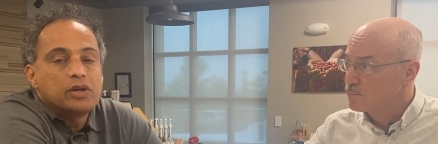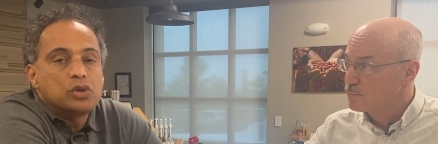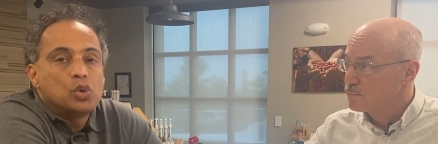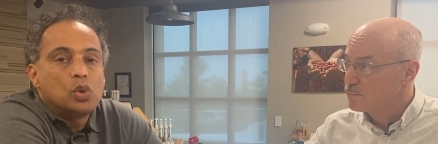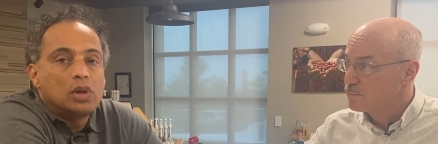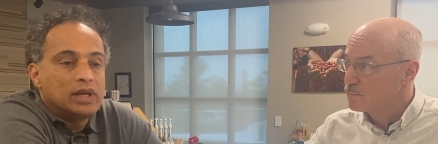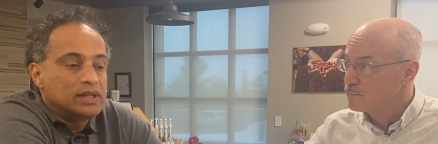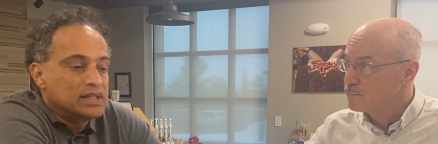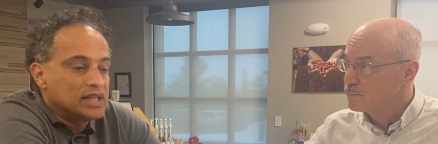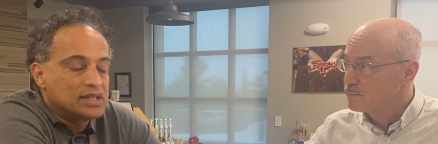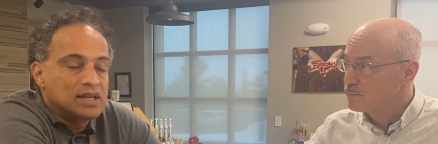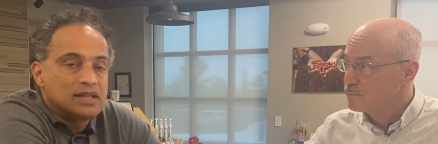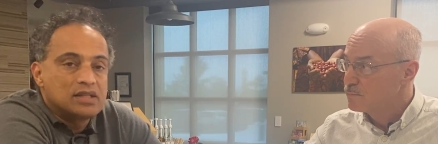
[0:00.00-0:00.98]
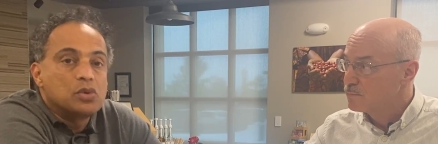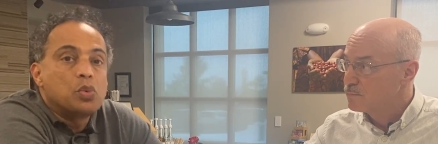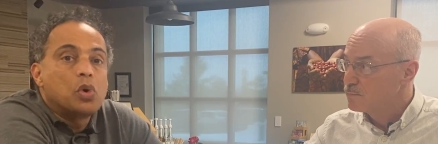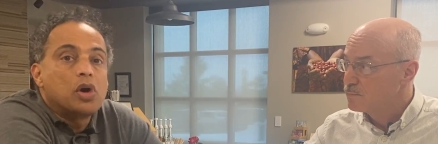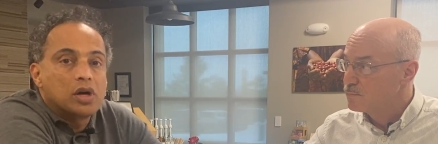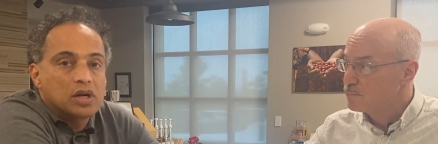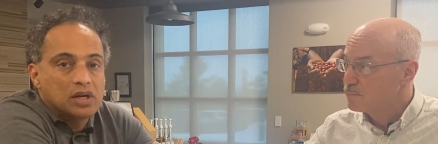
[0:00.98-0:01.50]
Speaker 1: tool, it just doesn't
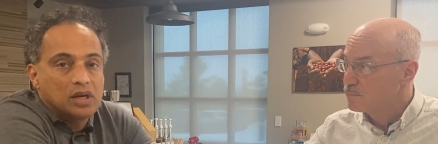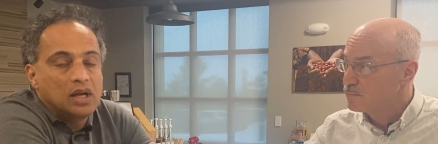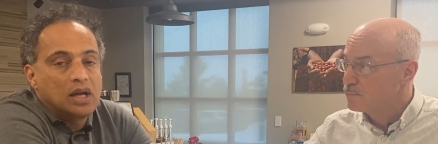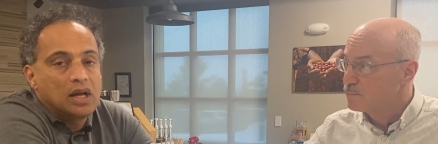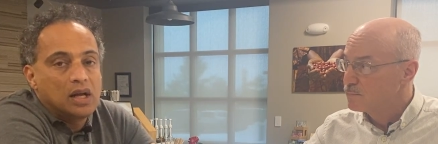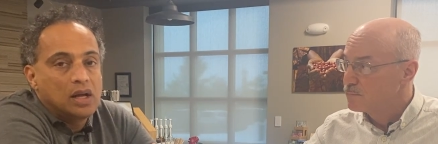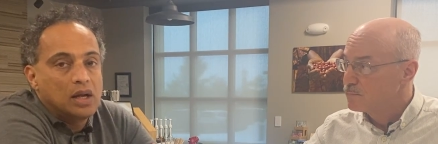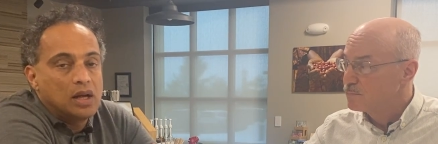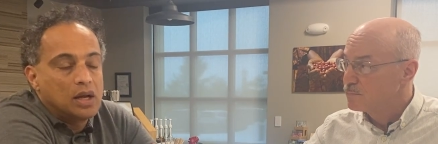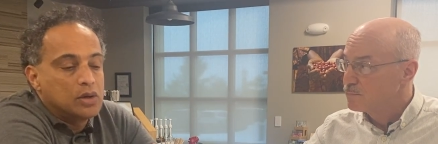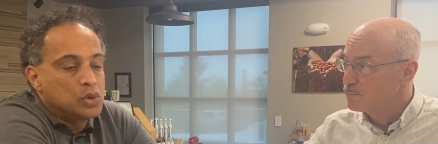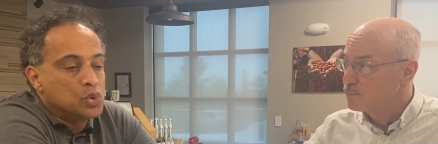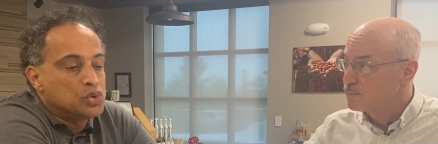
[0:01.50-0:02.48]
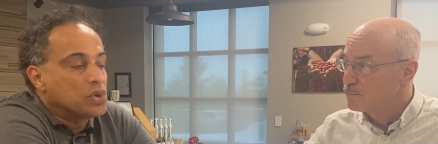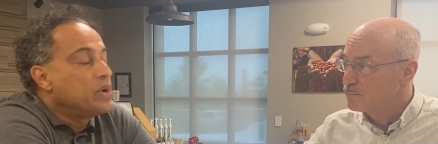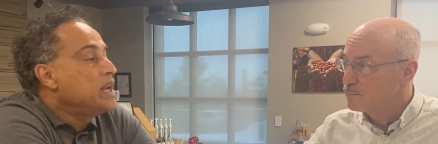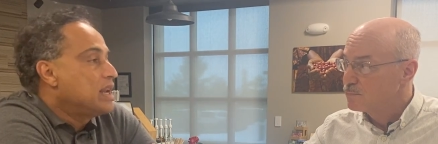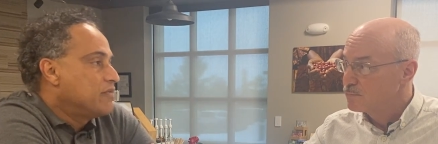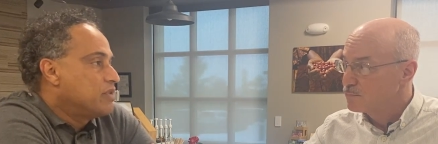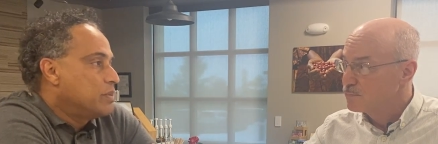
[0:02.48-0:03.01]
work uh, uh, to
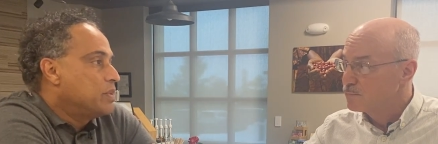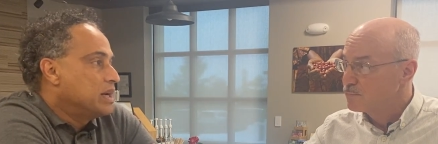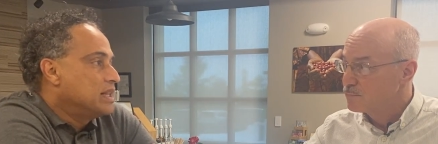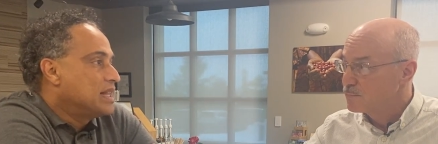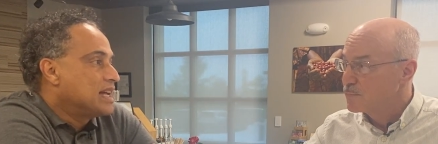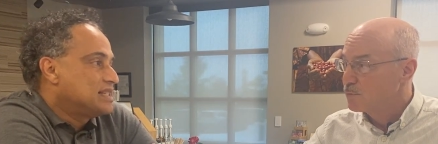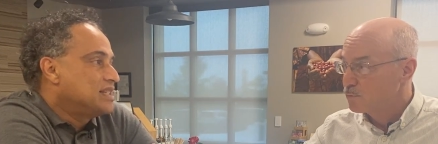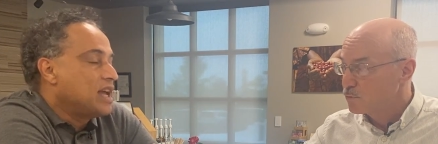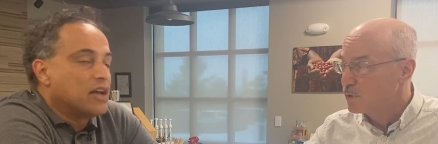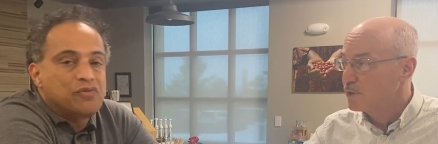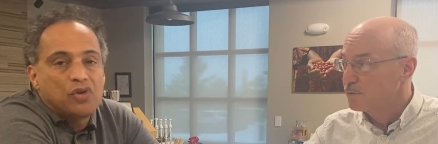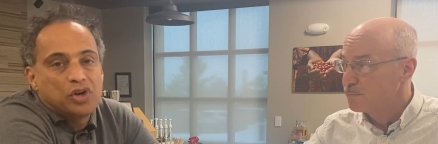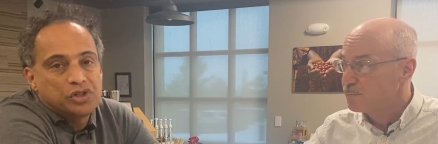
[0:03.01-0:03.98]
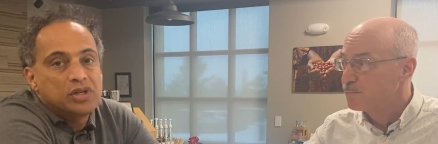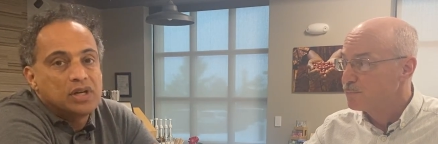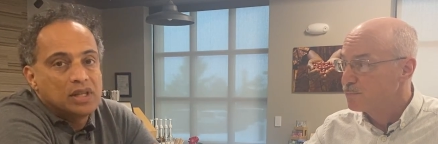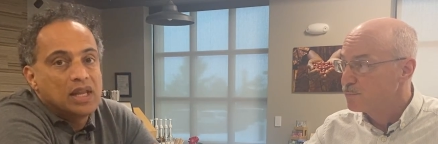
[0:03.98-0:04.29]
screen everybody. That's the right. unfortunate